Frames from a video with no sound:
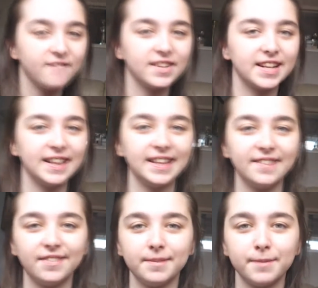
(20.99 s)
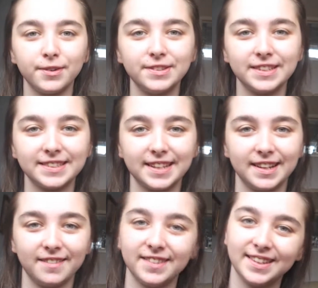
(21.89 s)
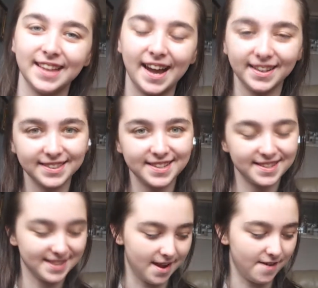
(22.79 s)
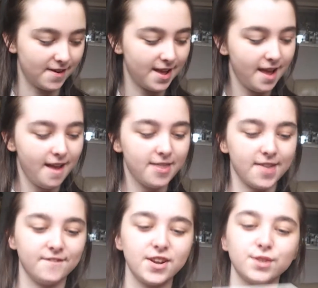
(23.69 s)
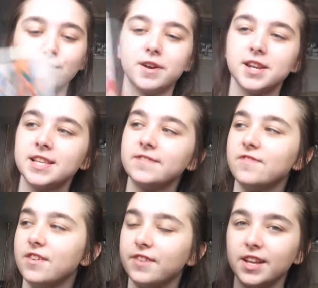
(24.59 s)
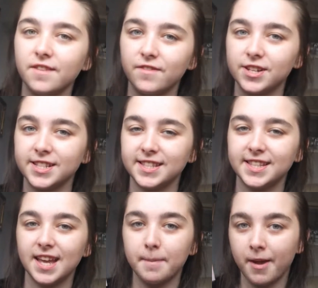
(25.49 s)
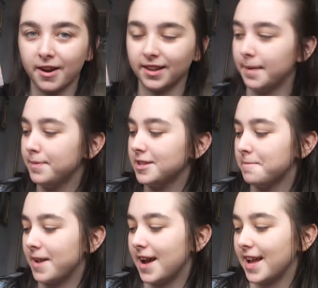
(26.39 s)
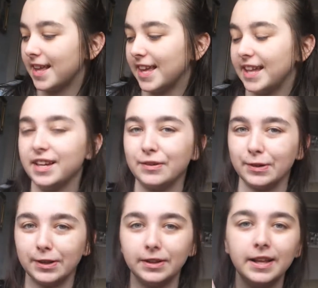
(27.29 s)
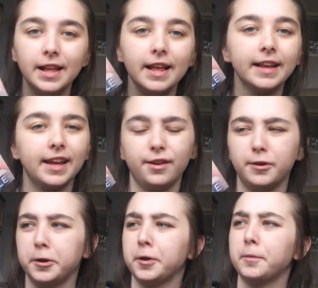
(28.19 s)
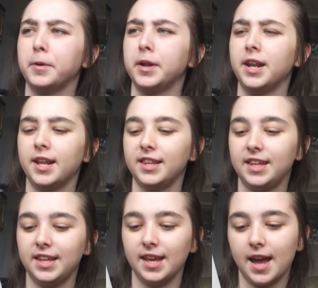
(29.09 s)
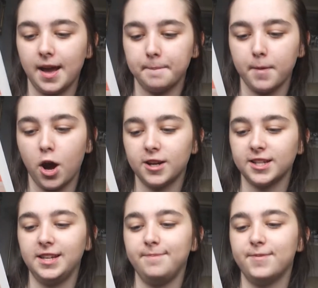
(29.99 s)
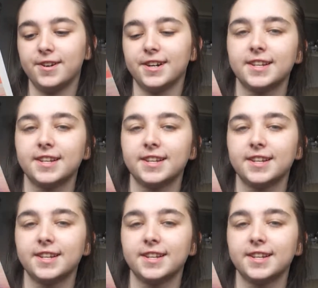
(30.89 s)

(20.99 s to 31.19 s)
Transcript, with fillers: I'm gonna leave the most exciting one to last. So the first one is Vivian versus the Apocalypse by Katie Coyle. Katie Coyle won the um, Hotkey